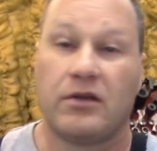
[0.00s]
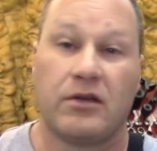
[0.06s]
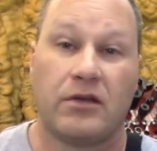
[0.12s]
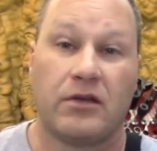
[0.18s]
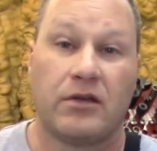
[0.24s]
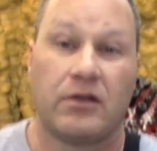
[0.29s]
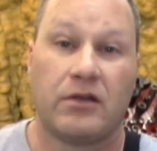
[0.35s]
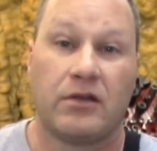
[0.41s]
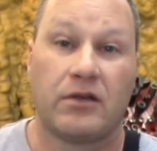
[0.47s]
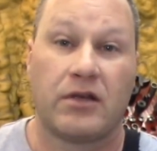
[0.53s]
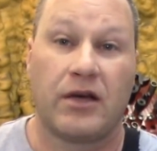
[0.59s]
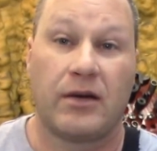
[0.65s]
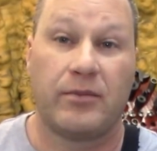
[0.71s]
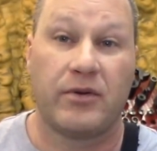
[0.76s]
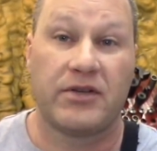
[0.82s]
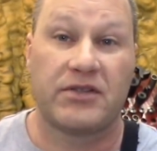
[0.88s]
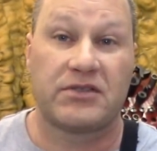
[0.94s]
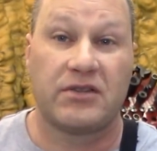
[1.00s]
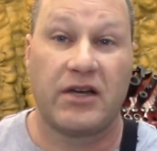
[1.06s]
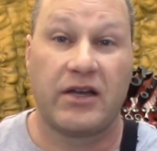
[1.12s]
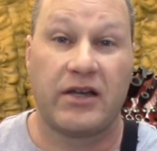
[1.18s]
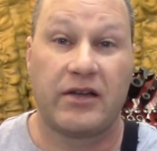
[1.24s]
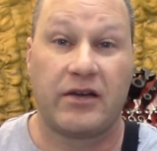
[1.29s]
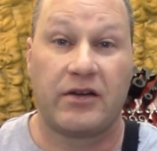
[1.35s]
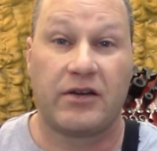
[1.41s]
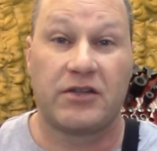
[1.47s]
A couple weeks
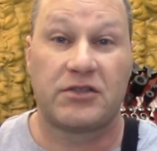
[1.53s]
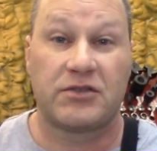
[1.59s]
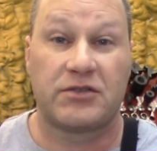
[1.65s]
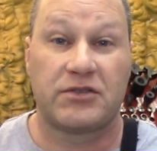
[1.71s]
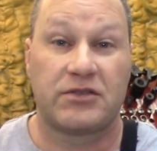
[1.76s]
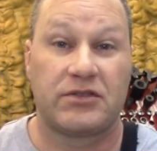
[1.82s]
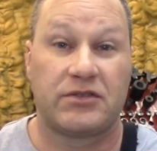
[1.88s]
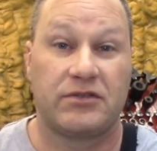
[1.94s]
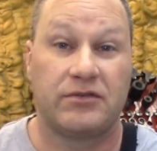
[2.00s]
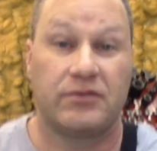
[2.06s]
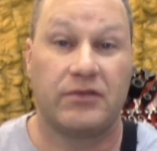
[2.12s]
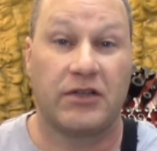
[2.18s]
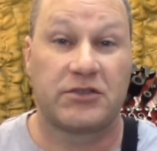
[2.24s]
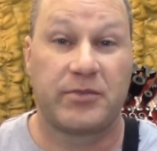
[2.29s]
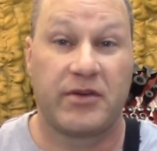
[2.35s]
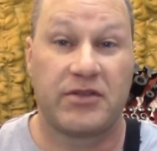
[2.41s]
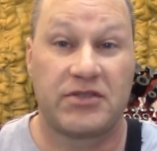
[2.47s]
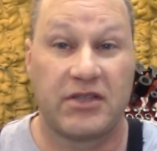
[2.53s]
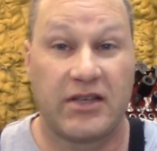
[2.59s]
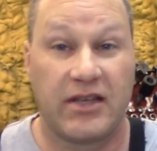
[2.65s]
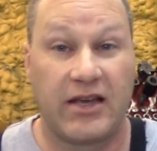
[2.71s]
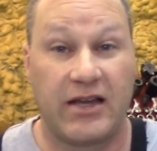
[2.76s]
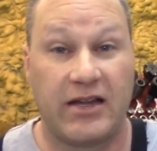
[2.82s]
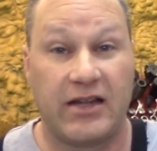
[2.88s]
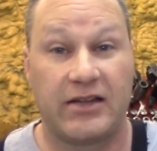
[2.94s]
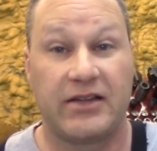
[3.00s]
later, I was supposed to
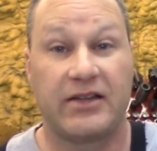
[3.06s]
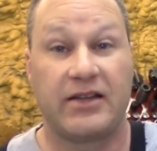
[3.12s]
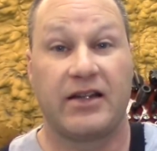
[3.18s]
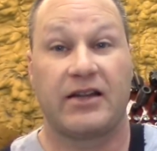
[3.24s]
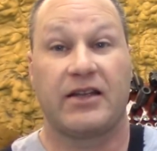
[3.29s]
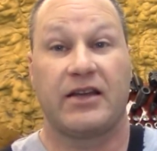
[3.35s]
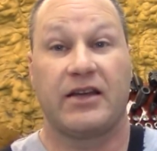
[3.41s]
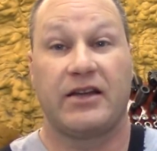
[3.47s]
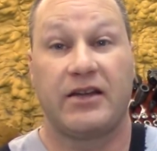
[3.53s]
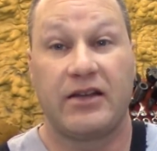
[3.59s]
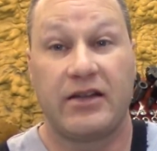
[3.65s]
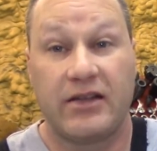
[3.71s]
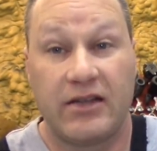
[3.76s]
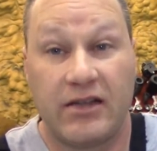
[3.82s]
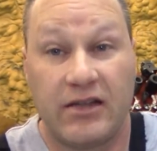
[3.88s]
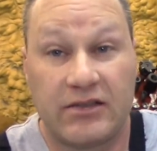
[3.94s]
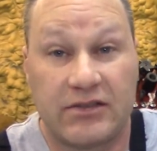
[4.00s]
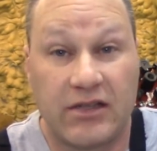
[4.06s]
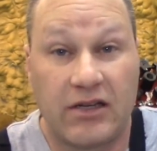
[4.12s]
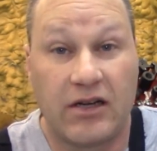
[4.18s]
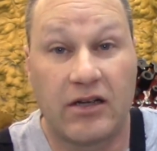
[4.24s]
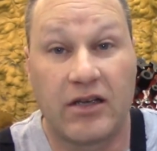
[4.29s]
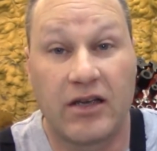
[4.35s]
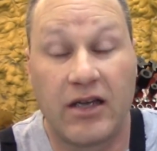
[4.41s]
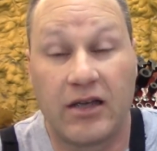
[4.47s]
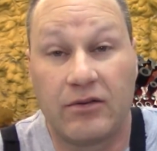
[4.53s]
get it, did not get it. They said,
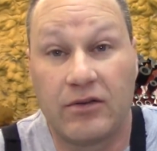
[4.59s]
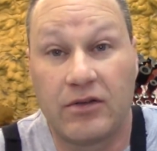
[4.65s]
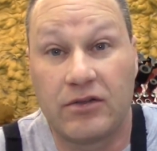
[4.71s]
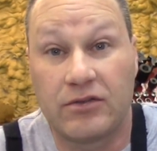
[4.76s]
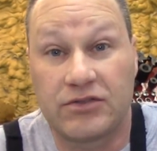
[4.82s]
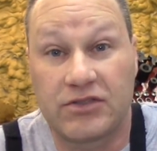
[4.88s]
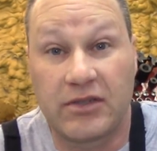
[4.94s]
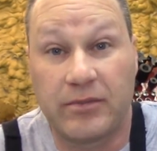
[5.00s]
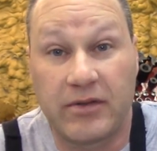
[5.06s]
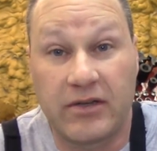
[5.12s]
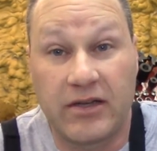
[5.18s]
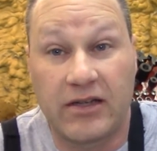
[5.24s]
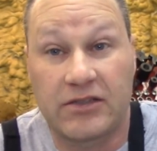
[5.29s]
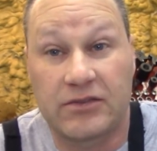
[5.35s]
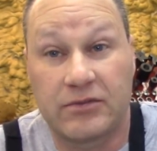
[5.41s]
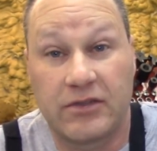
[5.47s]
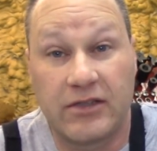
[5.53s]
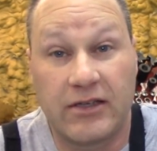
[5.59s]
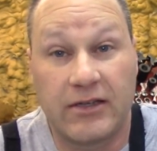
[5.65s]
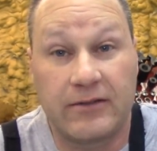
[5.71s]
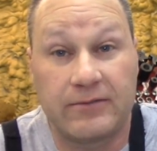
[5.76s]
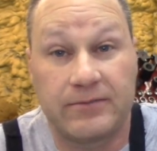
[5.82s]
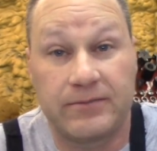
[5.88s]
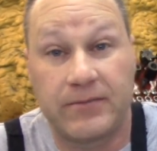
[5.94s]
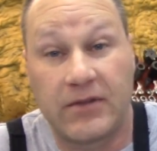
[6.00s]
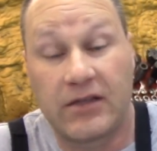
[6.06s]
okay, we'll ship it next week.
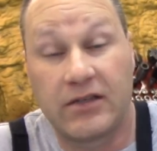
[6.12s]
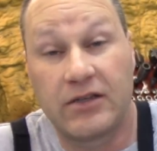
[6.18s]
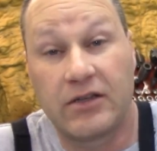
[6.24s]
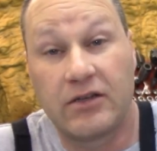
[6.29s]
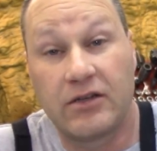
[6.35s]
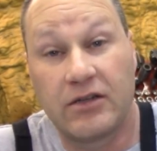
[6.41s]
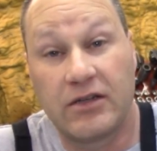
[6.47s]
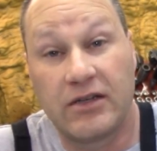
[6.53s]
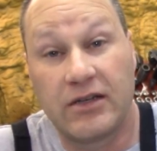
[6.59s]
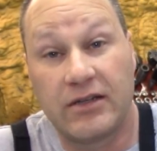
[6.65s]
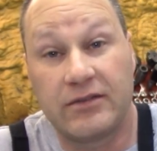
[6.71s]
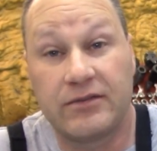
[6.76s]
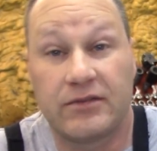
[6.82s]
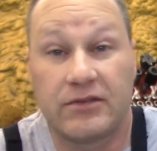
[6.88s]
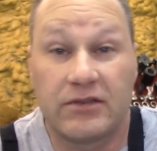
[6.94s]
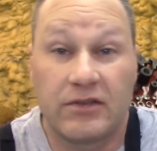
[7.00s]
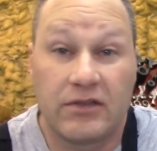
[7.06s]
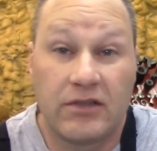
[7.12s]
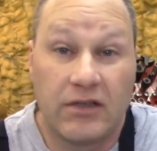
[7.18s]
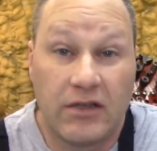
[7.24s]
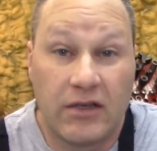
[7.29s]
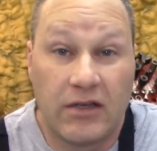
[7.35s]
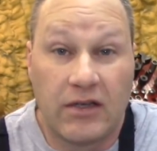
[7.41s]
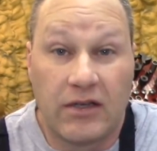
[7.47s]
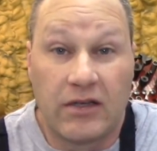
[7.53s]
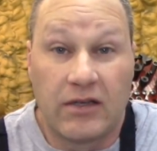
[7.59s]
Didn't do it.
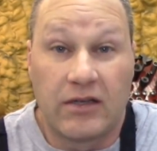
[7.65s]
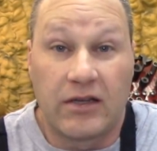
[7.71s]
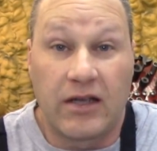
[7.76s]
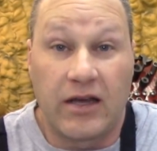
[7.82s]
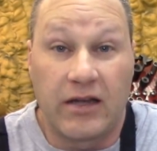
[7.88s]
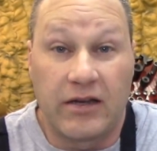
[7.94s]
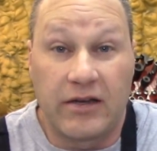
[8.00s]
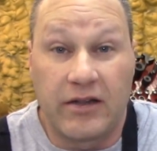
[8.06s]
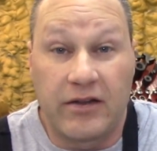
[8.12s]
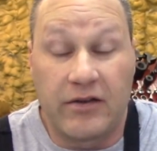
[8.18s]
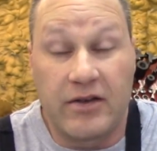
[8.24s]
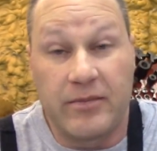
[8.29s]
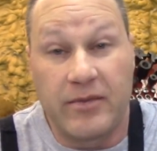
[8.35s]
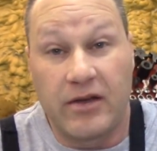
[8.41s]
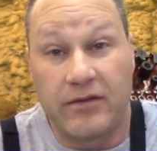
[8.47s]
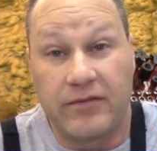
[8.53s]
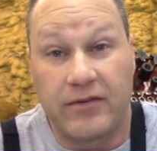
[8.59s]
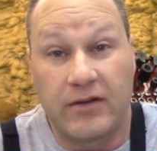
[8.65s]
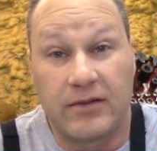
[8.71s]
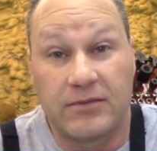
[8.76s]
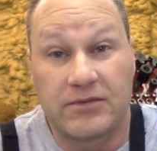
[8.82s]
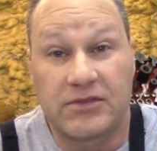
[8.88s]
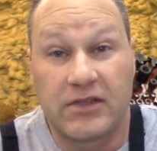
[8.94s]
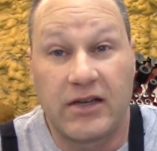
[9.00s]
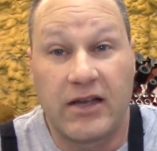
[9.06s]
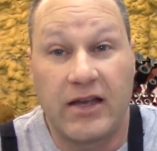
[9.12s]
Got another email from them
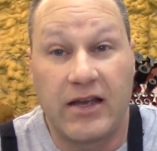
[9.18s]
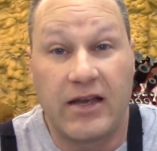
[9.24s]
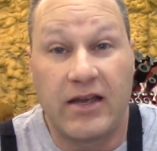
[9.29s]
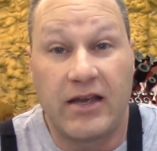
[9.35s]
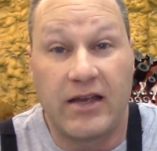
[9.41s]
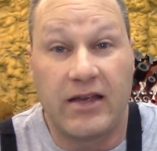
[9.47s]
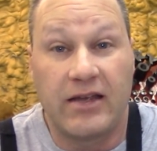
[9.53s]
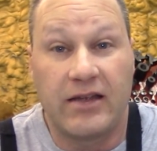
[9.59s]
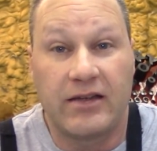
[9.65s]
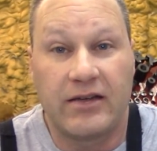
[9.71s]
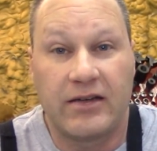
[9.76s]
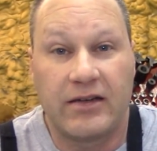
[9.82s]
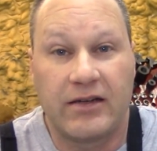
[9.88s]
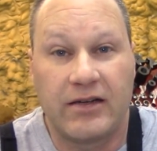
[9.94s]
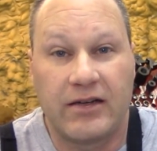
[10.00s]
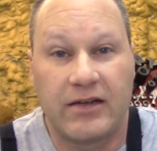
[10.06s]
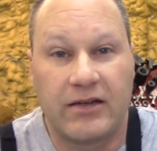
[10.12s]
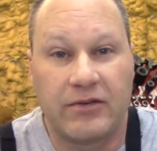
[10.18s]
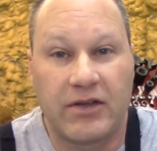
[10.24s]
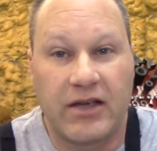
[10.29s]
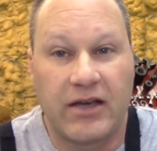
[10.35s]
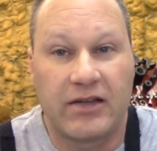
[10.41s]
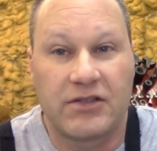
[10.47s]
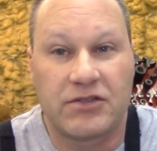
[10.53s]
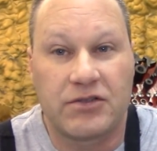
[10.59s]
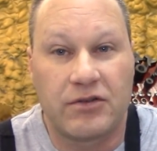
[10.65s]
saying, hey, we
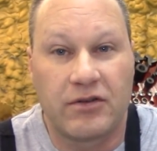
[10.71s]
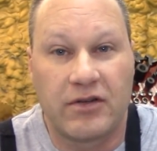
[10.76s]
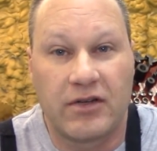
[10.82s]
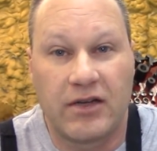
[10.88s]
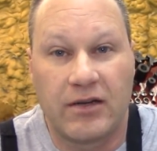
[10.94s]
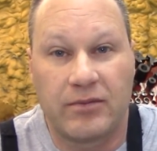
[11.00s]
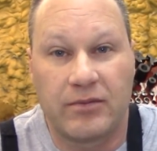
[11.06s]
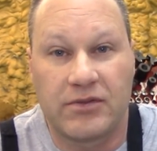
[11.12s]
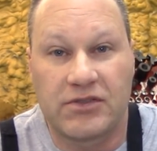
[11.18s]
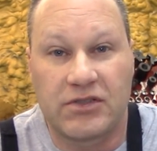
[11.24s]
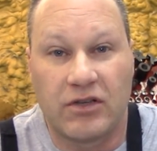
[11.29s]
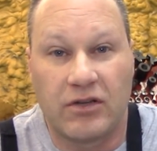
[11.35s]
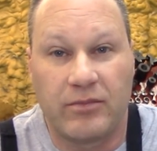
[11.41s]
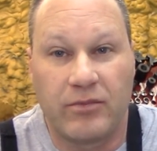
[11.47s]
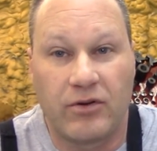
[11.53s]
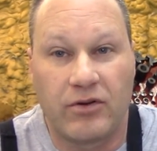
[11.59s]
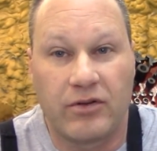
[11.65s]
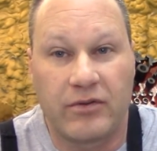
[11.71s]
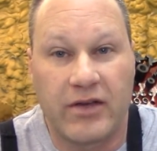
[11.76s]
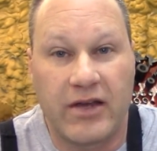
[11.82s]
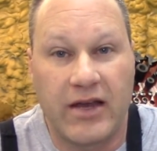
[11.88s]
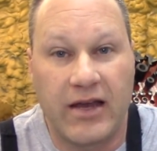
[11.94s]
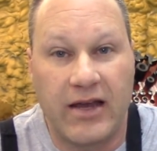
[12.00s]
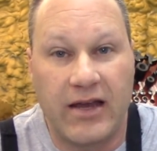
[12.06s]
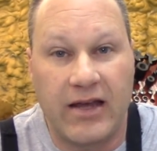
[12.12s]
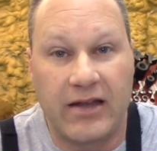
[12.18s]
kind of screwed up and we sold more than we
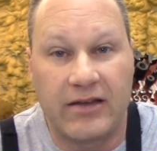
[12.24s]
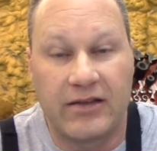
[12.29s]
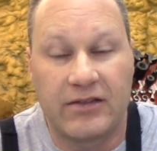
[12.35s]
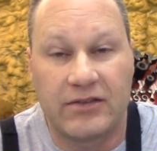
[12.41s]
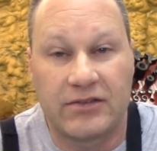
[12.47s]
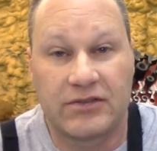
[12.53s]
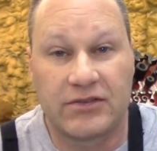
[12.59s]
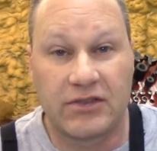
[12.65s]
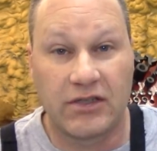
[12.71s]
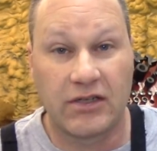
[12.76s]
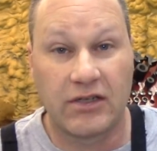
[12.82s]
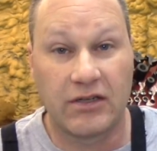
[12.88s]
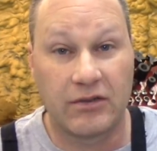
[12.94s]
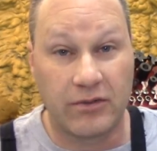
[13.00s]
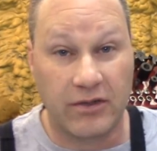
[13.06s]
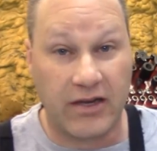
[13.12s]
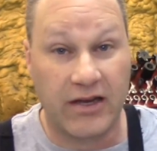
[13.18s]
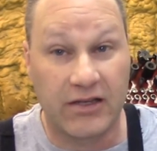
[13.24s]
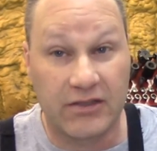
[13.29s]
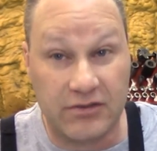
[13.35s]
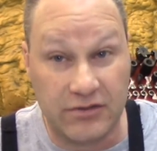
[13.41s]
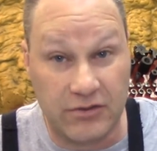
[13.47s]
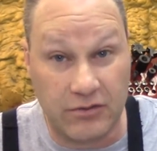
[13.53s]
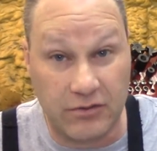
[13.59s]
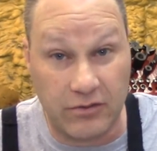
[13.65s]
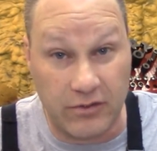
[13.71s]
had, so we're
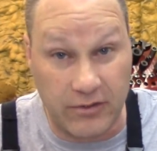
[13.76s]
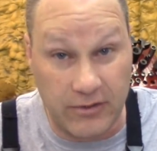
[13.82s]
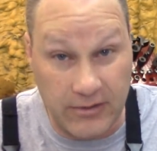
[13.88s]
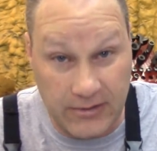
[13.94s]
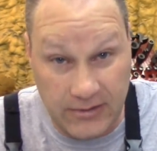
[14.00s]
canceling your order.